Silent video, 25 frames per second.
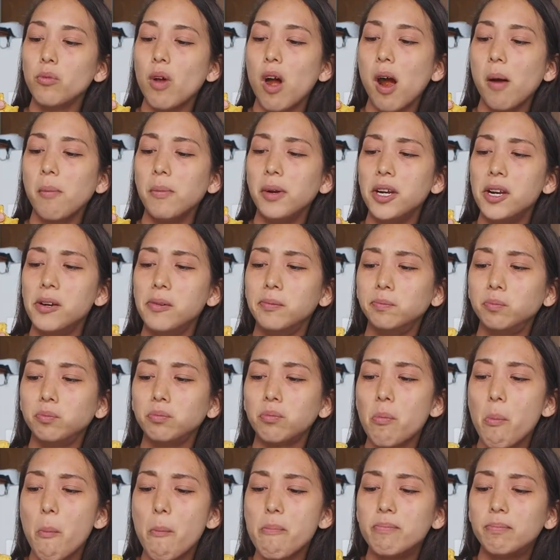I mean,
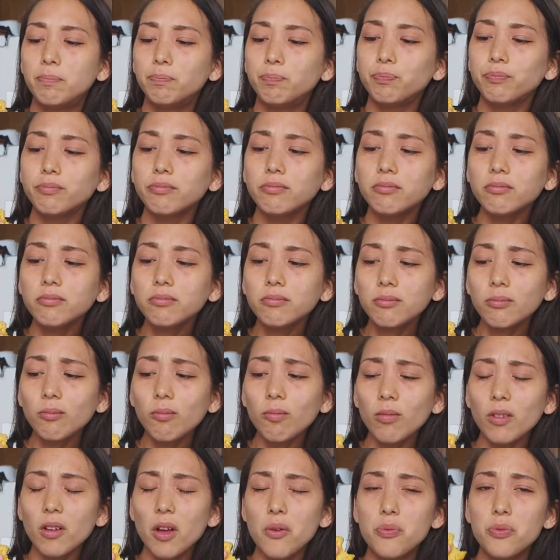
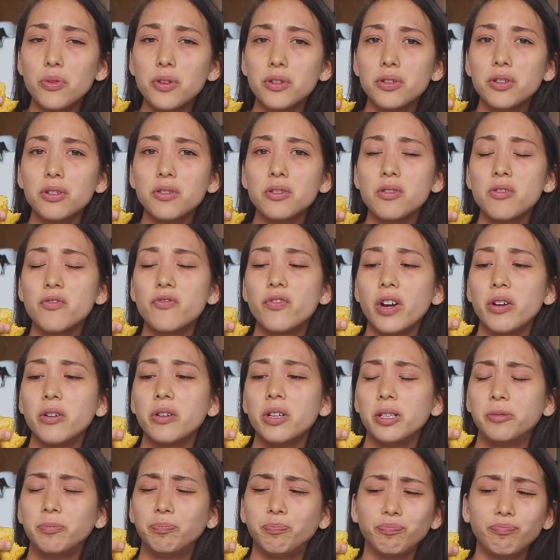this is a
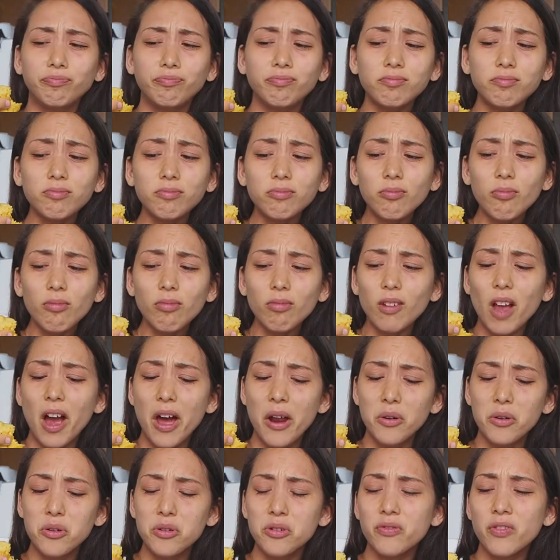very...
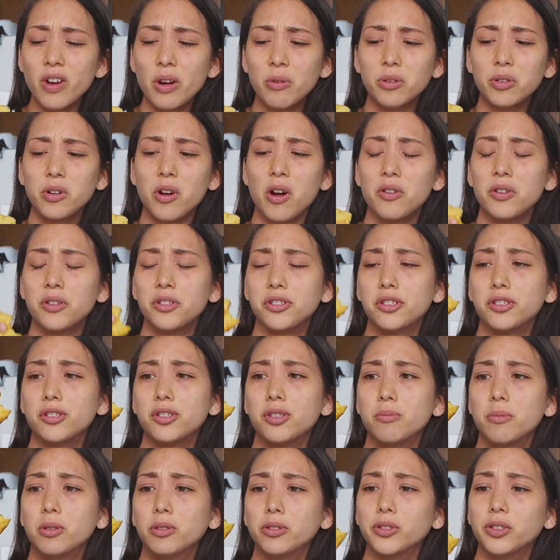I don't know if I would call this a
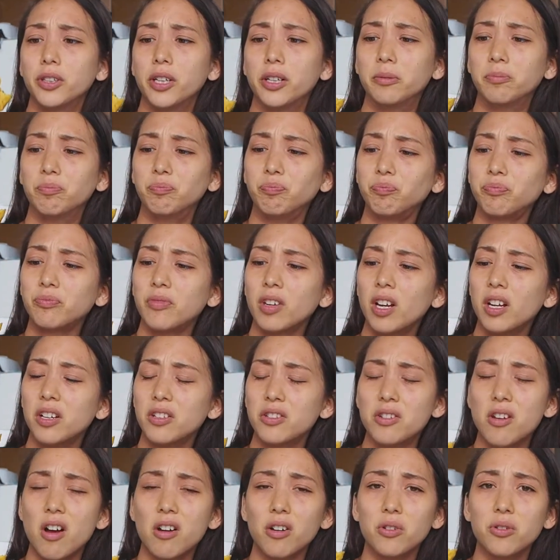samosa.
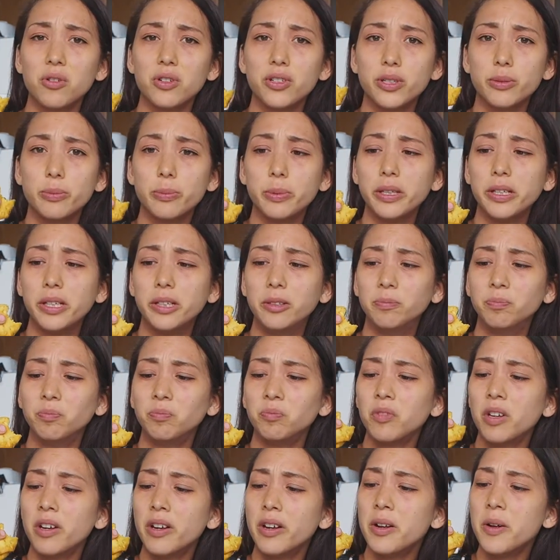It's not crispy.
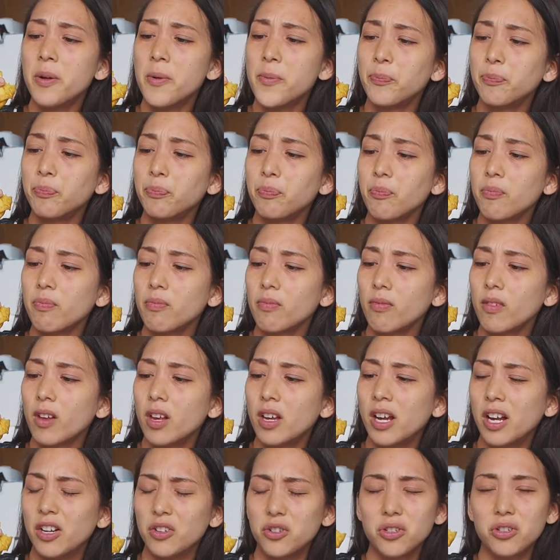
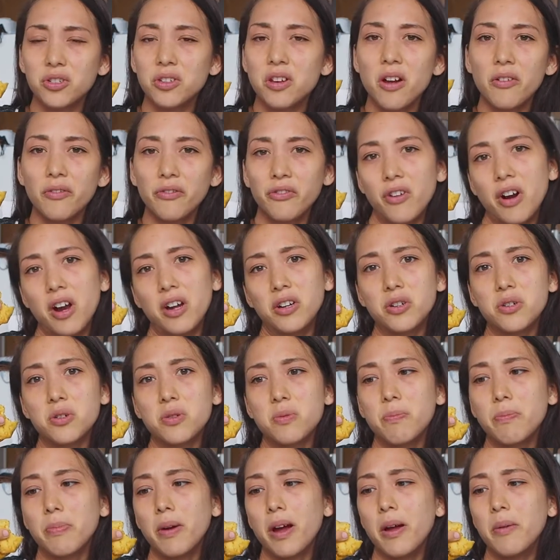Yeah, it's just not
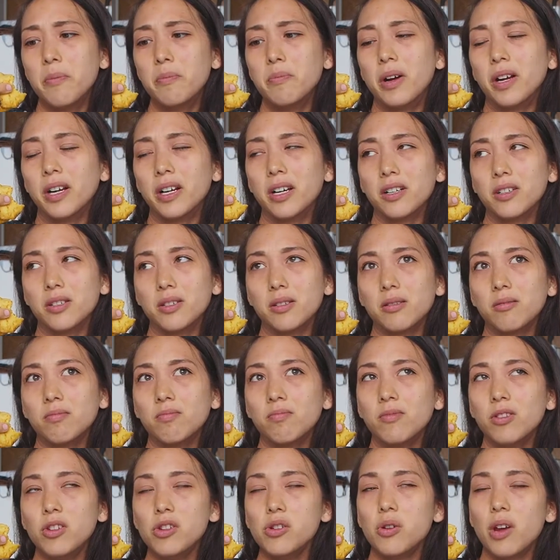fresh, but I guess
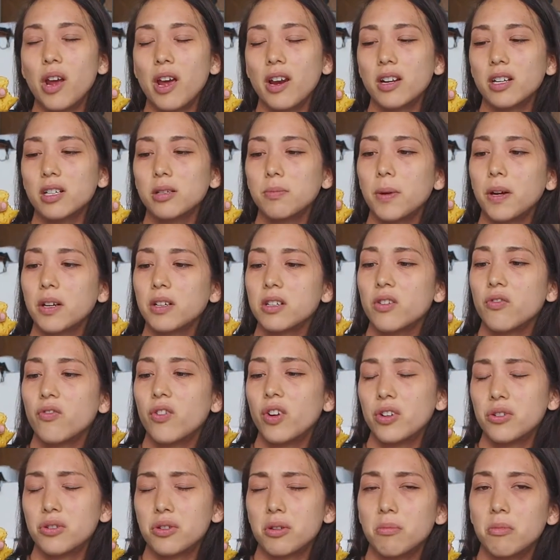you can't expect a
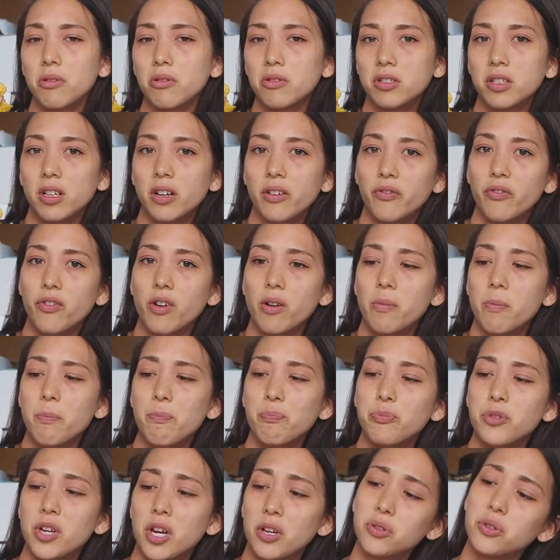fresh samosa
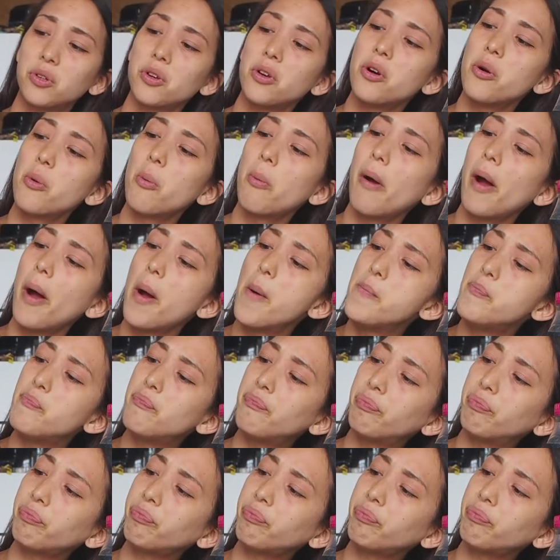from Tesco, but